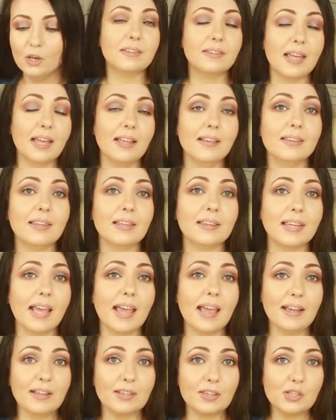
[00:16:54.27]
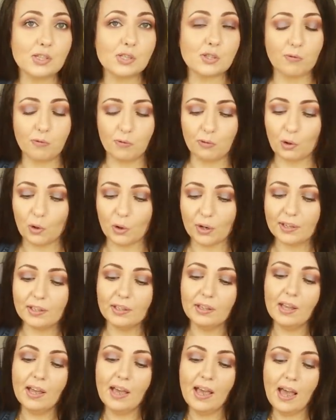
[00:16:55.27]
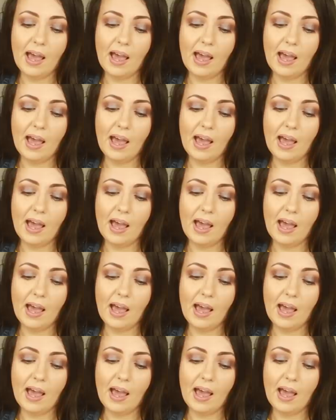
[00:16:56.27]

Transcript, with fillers: Then they take this foil